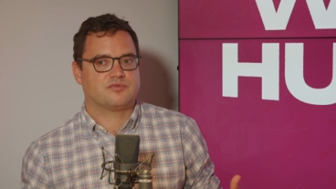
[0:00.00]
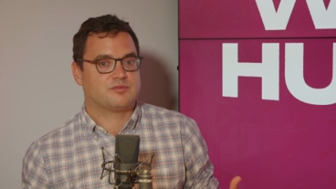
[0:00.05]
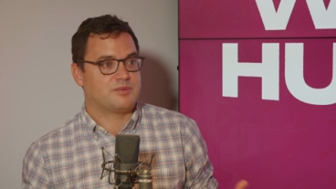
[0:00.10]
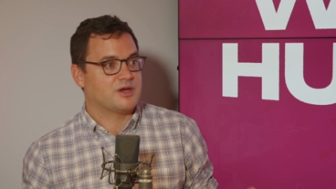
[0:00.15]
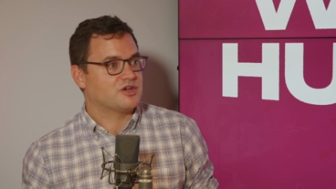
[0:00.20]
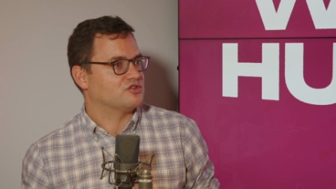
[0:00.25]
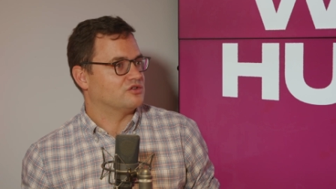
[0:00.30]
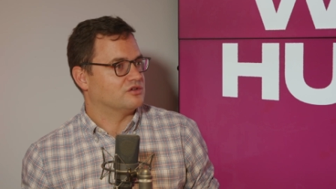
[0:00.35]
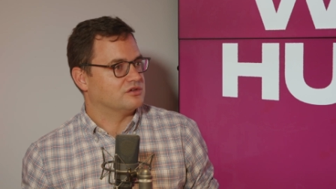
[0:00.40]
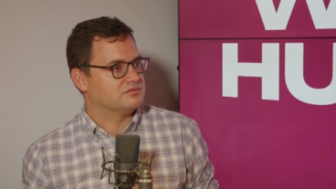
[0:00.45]

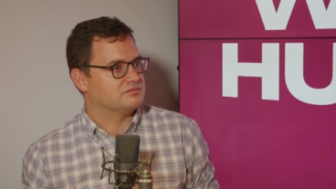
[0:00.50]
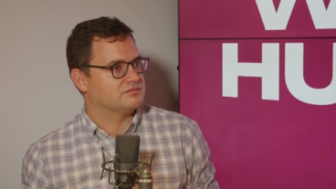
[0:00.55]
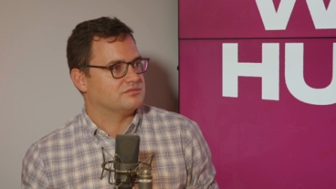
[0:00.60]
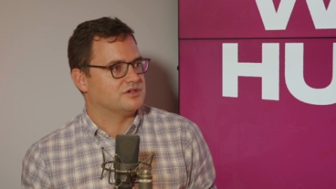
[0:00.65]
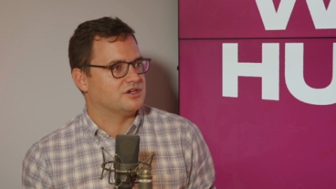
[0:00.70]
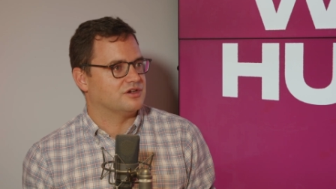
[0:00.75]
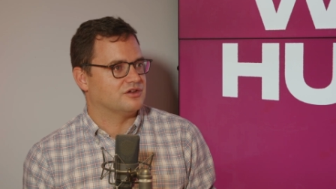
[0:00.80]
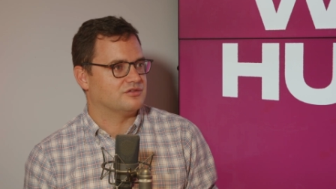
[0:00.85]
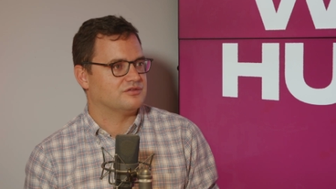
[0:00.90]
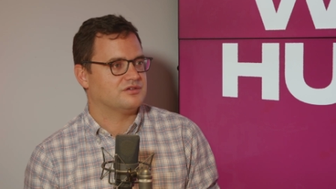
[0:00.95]
special,
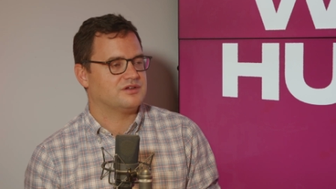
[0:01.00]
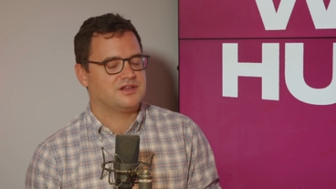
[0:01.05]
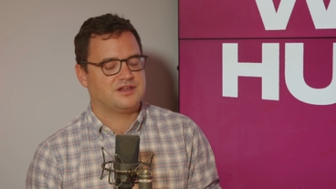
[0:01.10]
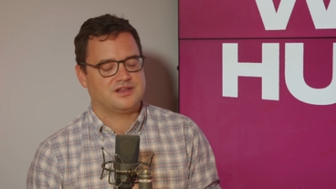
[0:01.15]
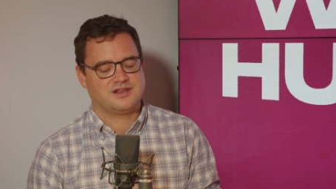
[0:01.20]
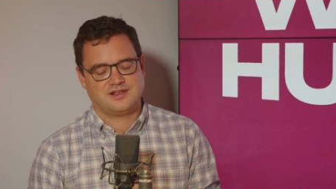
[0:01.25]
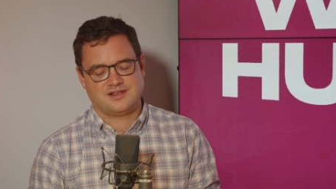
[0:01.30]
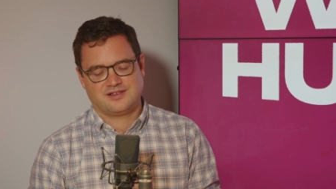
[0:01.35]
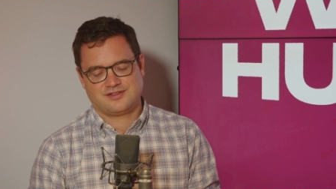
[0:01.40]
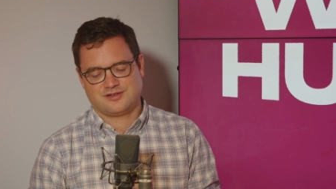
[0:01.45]
Yeah.
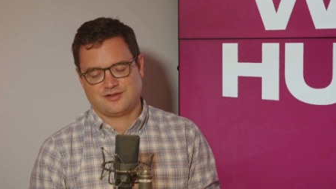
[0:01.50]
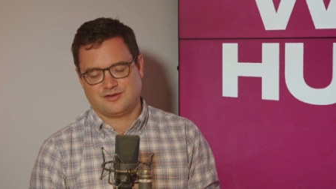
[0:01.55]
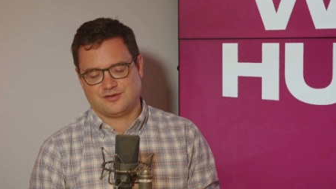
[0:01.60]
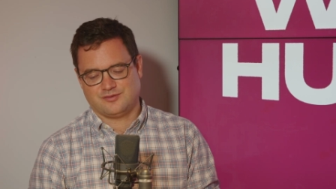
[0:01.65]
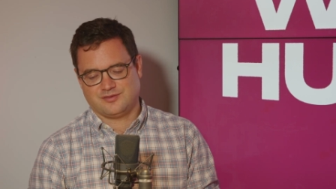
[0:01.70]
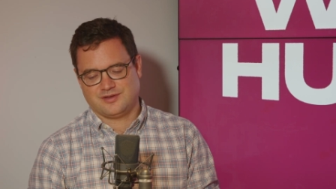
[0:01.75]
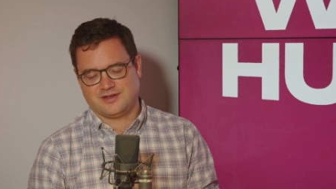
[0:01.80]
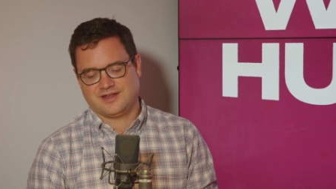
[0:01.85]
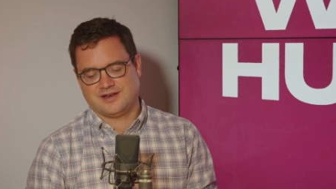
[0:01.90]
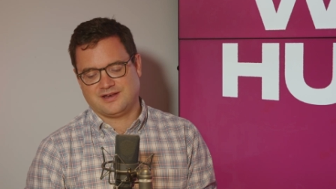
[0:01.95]

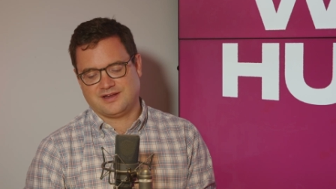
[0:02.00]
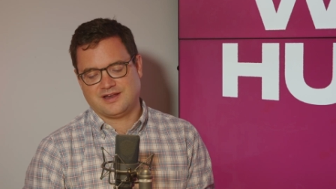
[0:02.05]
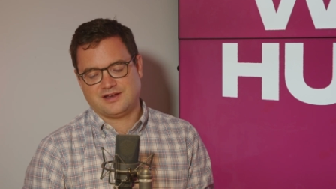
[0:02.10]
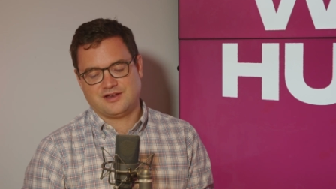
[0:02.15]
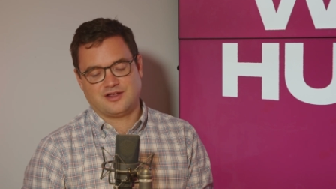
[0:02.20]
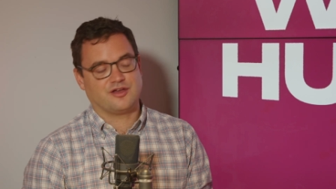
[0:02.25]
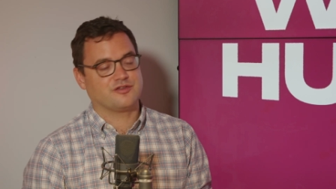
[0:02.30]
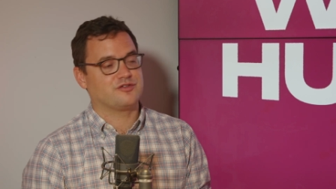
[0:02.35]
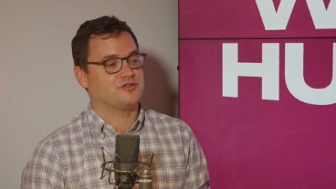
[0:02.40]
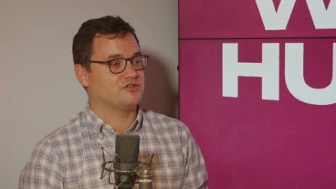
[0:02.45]
So,
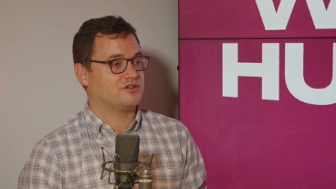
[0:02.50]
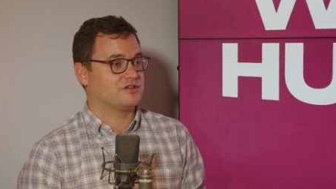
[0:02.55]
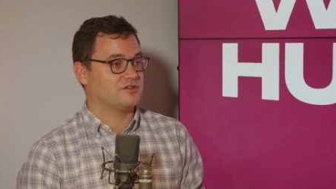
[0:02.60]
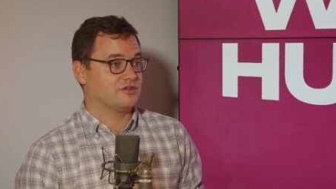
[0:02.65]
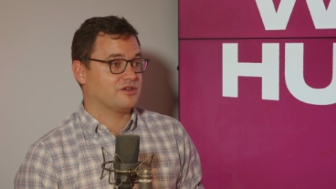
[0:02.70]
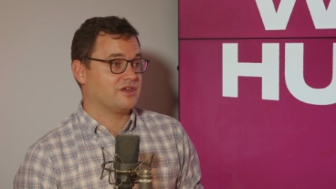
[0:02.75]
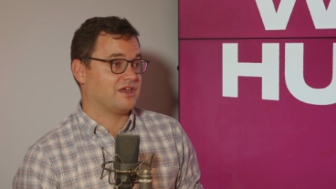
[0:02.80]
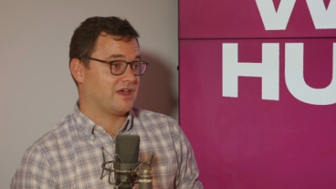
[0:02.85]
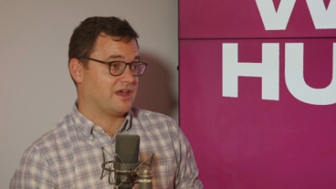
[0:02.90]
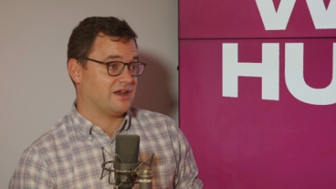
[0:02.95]
and also
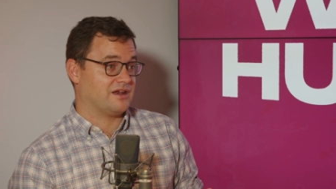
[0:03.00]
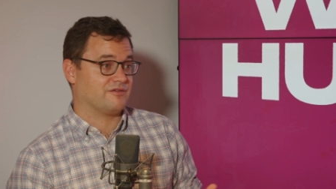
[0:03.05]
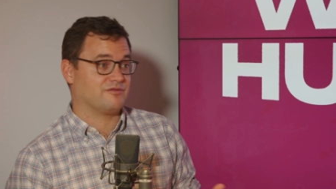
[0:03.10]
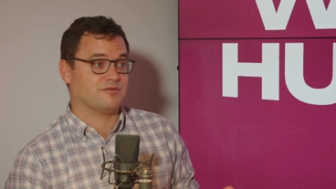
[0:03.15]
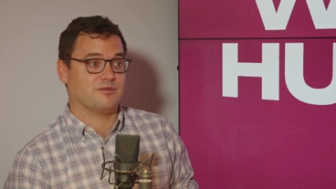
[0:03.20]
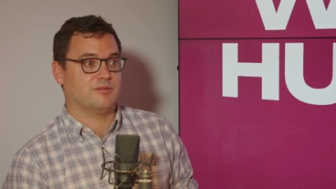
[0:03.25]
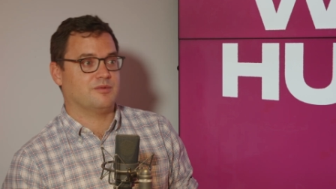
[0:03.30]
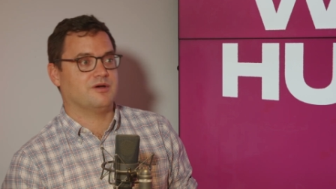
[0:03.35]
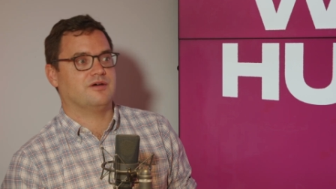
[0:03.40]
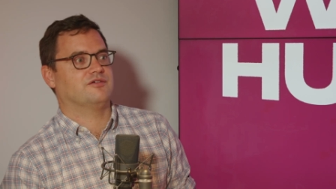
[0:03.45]
just looking at
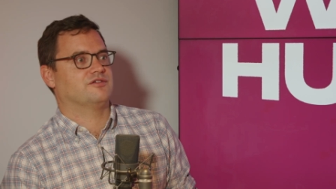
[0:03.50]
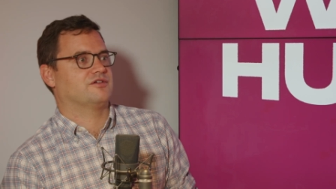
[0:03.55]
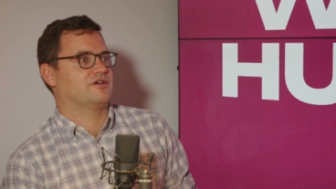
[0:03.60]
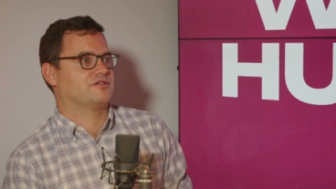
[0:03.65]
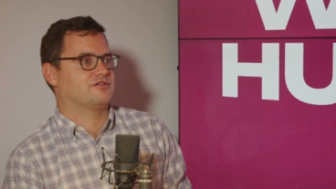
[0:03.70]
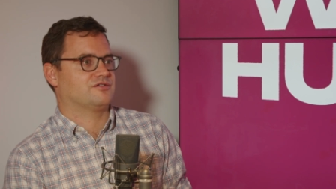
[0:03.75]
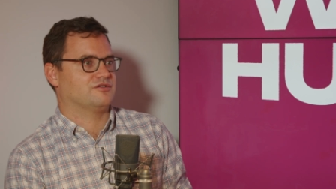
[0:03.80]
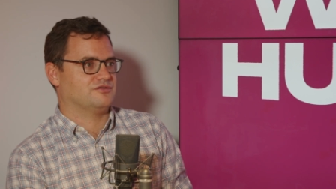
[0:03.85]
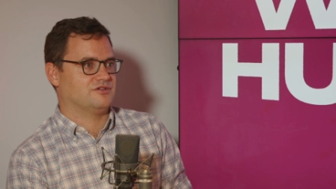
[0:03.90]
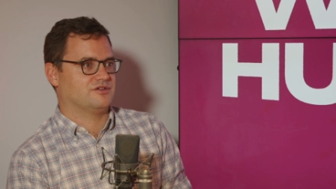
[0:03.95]
it from above is
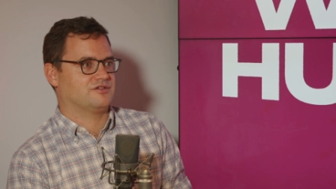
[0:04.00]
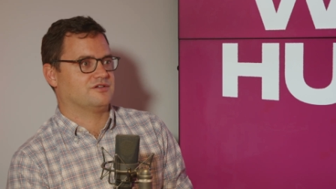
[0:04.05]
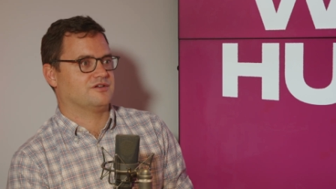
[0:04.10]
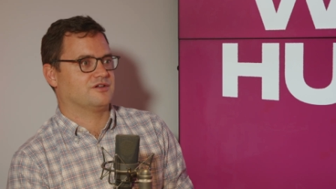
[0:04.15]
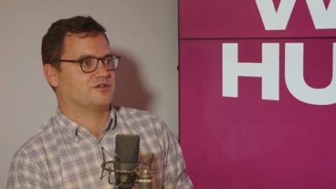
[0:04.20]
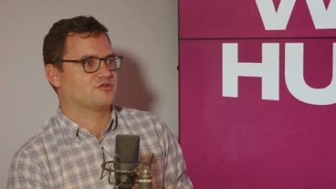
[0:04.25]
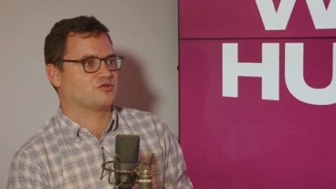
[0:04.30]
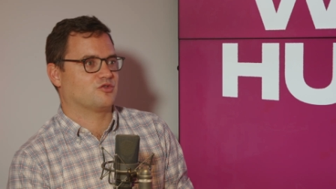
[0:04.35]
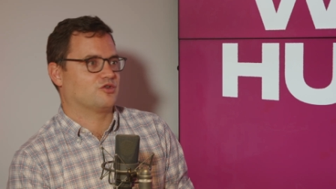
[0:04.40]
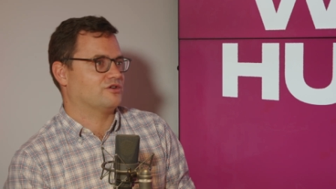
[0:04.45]
also
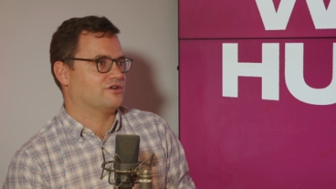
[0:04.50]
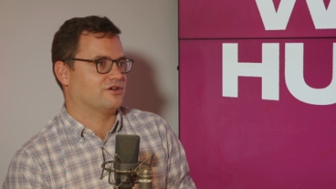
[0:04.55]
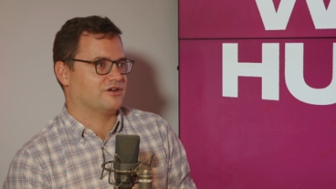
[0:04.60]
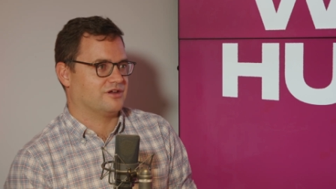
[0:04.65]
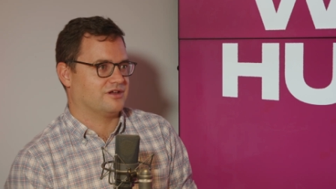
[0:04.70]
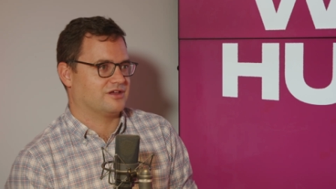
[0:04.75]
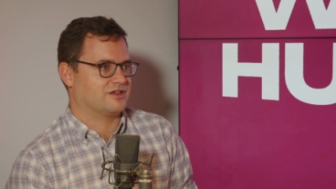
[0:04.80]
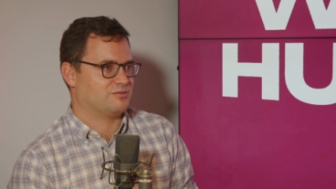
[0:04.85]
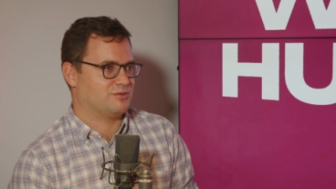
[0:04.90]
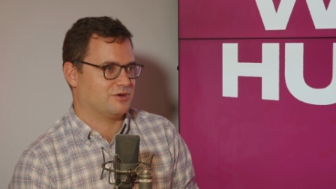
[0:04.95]
just an extraordinary